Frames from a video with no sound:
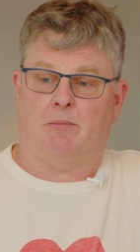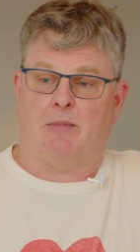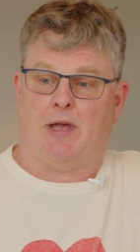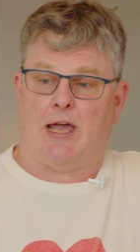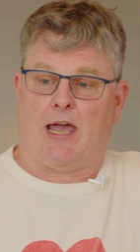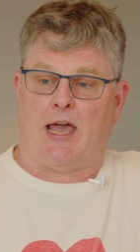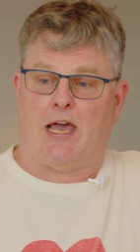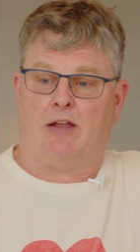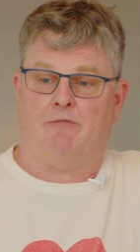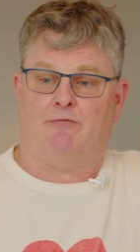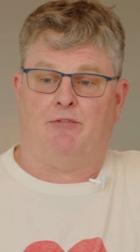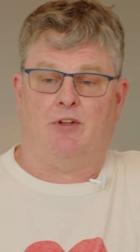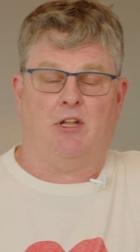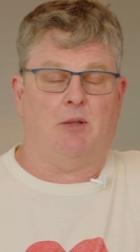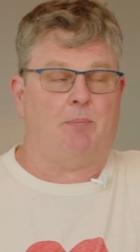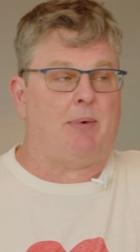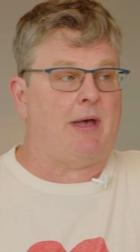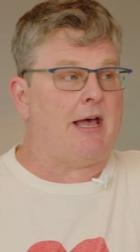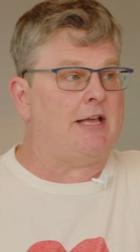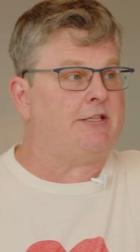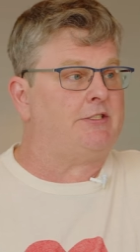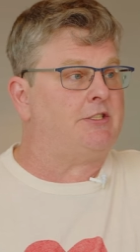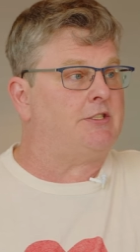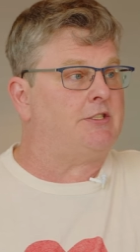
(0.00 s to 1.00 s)
them a handful of
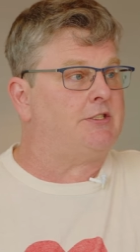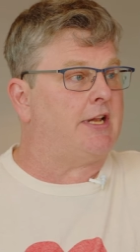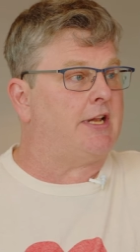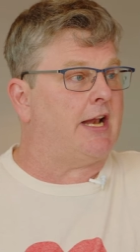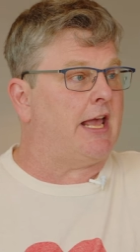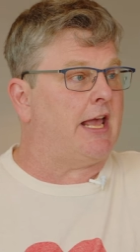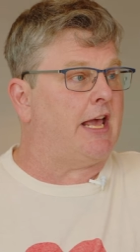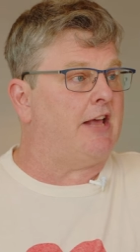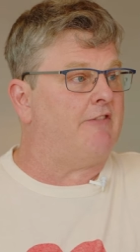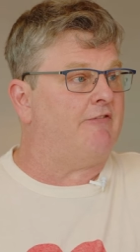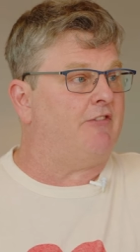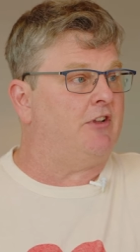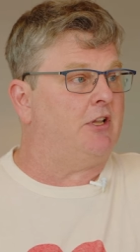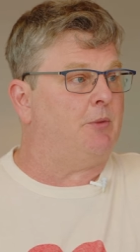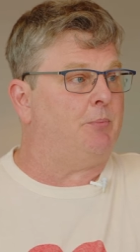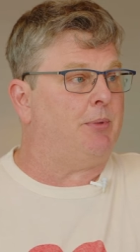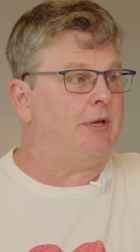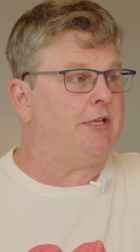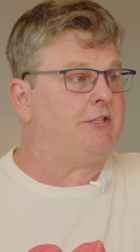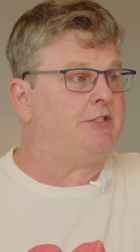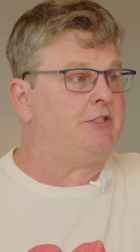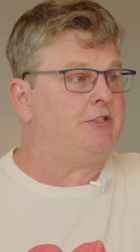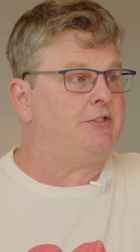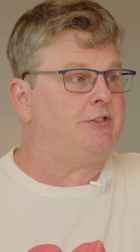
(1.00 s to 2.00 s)
pastas and a handful of
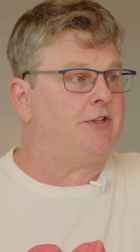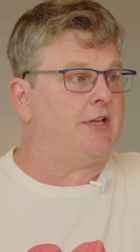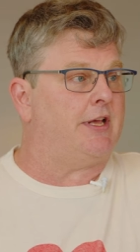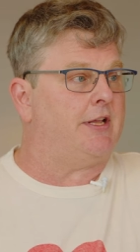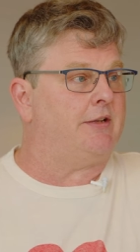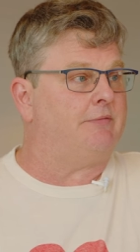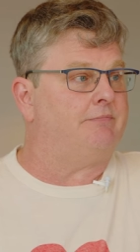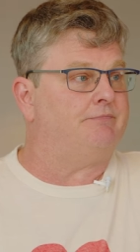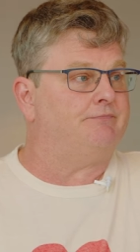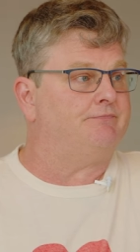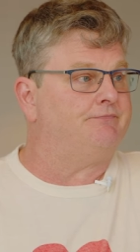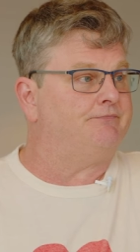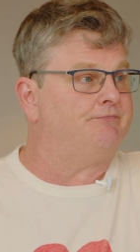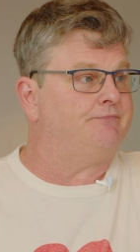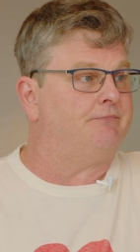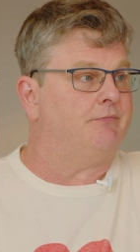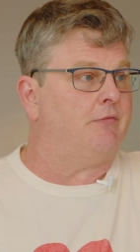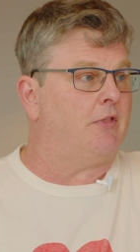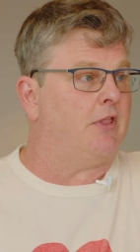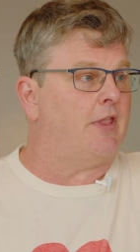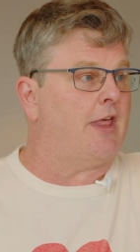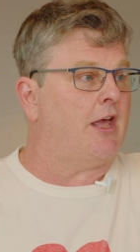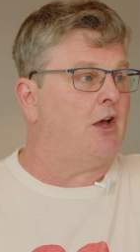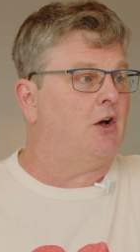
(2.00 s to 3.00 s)
pizzas that
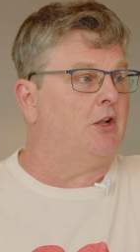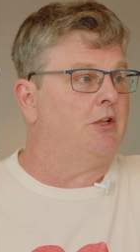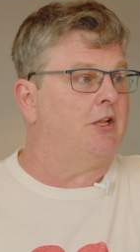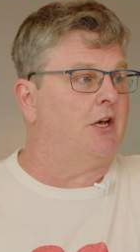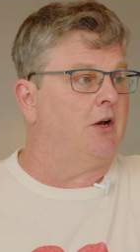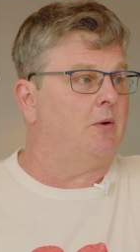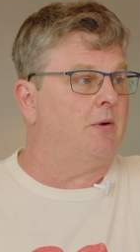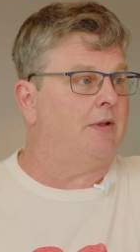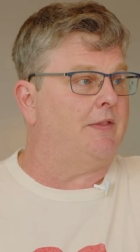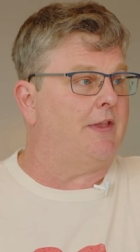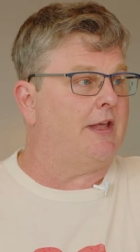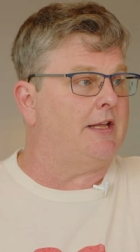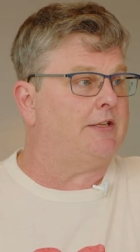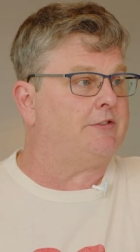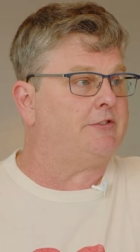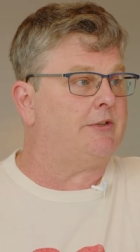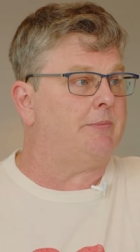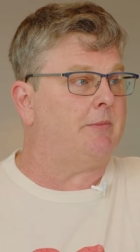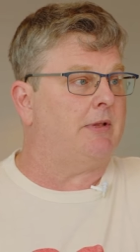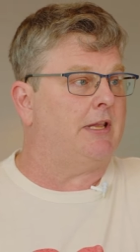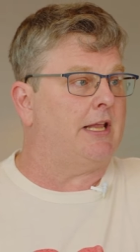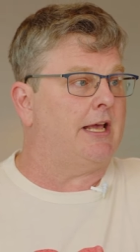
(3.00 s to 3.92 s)
they all know and they seem to